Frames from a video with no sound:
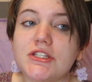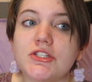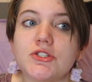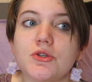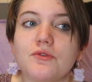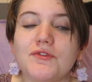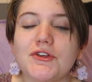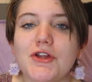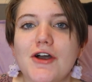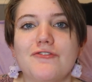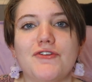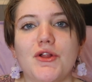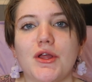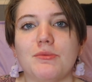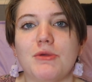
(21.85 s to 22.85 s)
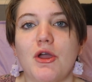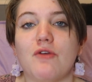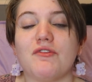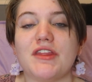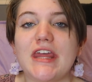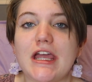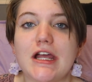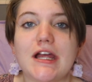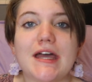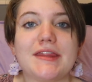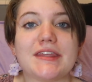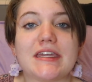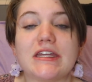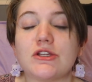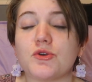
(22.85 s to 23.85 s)
so if you're not following me over there at the
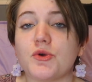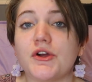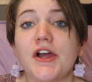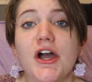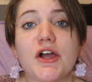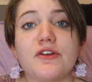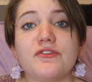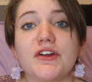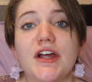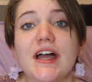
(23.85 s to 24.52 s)
Kitten Choreographer,